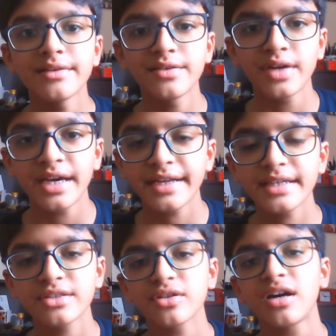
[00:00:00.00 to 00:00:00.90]
You were
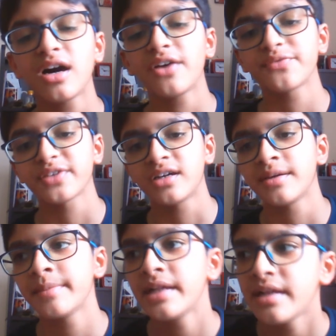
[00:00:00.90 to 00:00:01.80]
heading into a
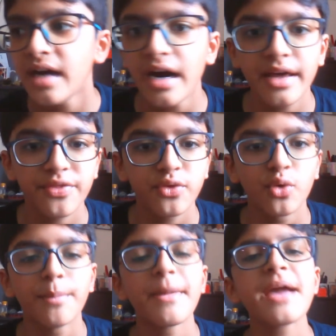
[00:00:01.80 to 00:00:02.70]
halftime. I
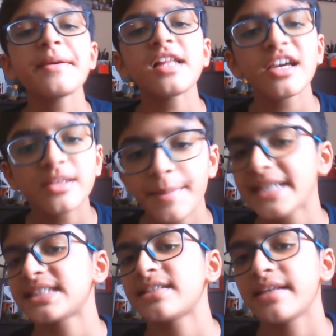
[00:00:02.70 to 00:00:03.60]
thought maybe like the
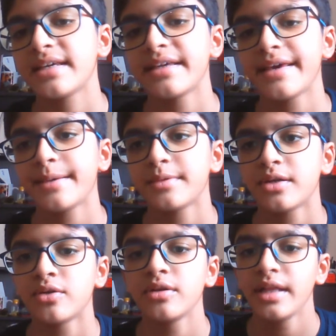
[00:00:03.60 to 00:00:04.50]
Man City game, you
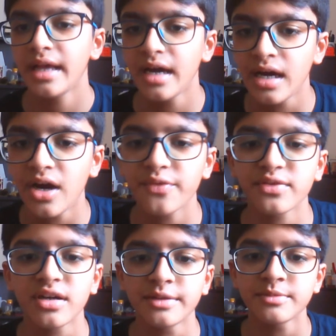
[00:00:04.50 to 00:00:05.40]
know, at
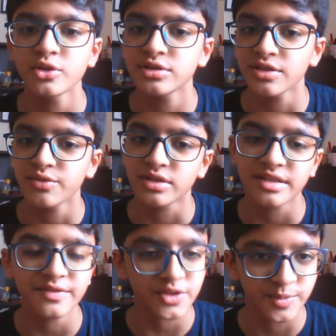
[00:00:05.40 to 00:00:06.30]
halftime, Tuchel
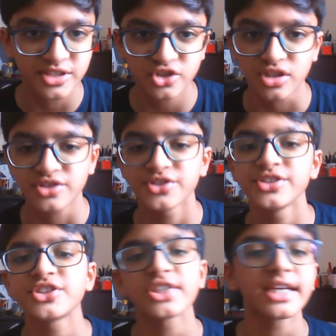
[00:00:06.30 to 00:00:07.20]
would give some
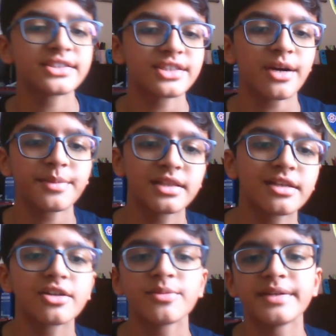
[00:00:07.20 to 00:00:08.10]
instructions, change it up a
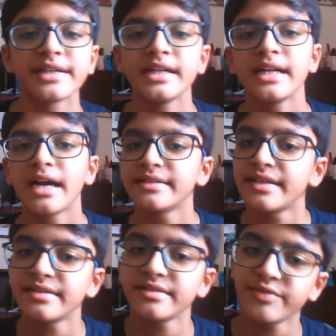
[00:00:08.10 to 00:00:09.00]
little bit.
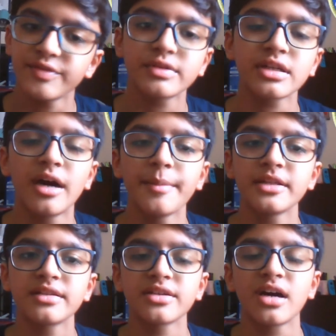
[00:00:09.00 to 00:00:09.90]
Then we would come
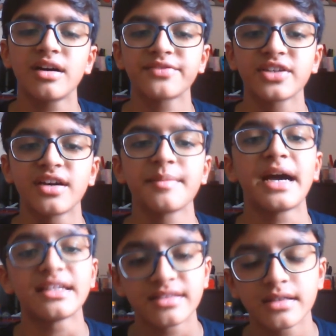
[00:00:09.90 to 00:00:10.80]
into
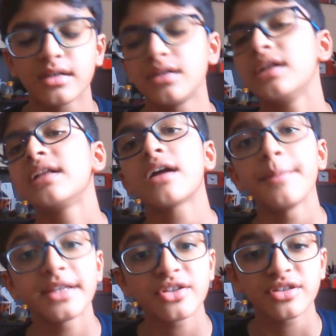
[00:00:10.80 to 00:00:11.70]

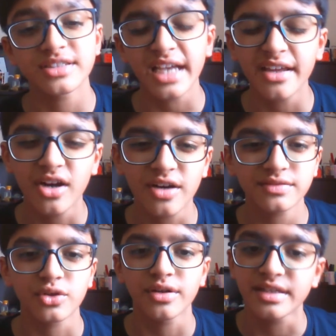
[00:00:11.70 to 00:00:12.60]
the second
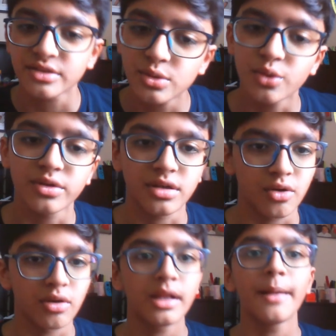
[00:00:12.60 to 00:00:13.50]
half, and score a
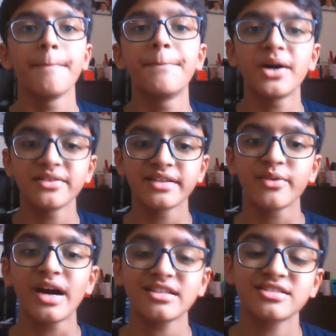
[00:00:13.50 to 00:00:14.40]
goal. But
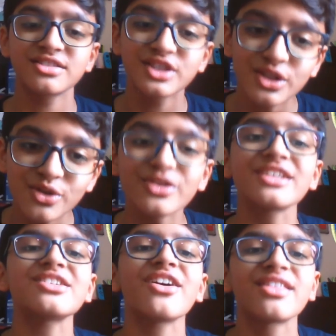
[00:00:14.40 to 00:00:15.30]
no, as soon
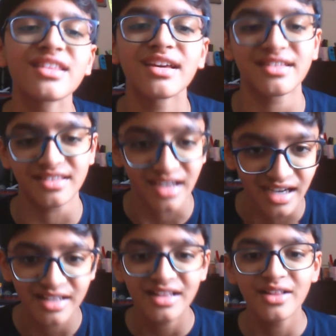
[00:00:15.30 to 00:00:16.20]
as I think
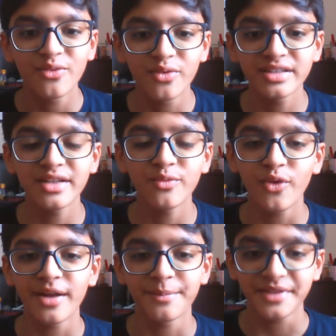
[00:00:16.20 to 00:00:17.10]
that, within
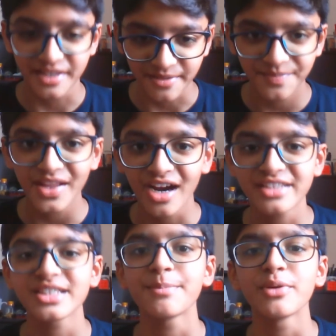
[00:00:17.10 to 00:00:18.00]
1 minute, I
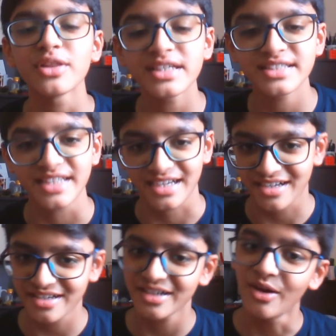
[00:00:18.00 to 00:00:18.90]
see Pulisic
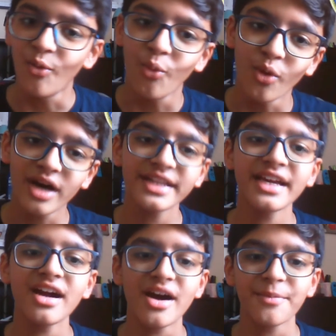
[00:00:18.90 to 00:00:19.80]

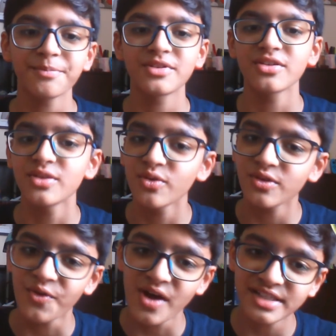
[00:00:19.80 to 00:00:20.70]
running up to the
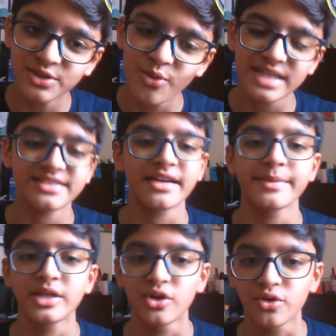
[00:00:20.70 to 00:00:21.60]
towards the West
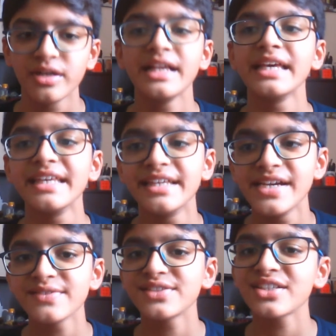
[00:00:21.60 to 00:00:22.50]
Ham goal. He
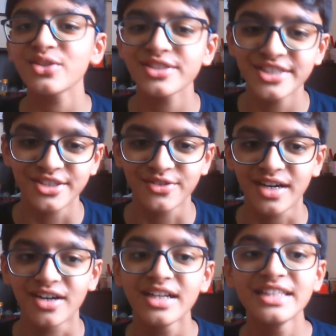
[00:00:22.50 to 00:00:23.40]
gives it to
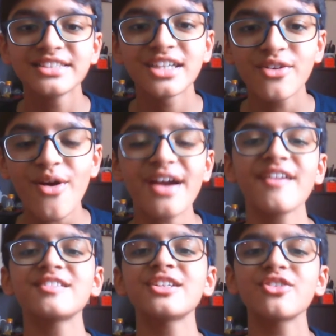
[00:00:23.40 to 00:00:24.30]
Chilwa. Chilwa
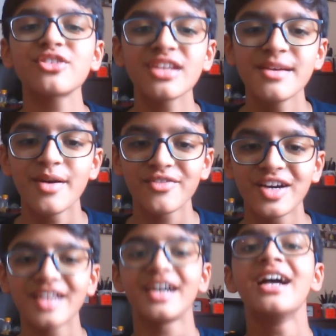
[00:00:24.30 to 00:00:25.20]
gives it to Timo
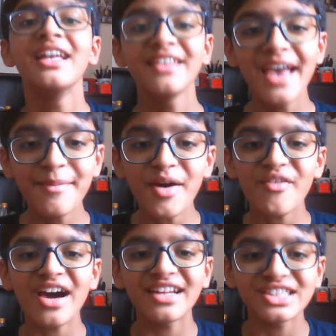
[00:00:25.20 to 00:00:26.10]
Werner. Timo
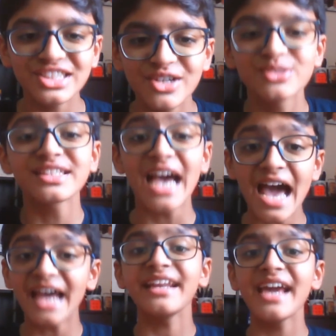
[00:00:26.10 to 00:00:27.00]
Werner shoots
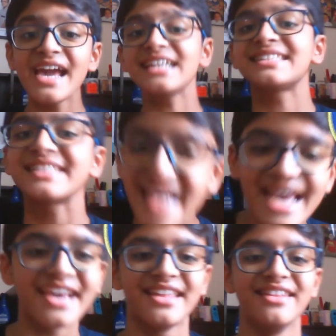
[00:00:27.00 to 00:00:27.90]
and it's
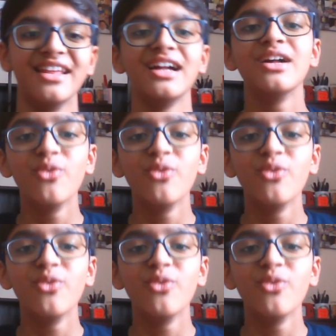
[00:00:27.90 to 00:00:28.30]
in.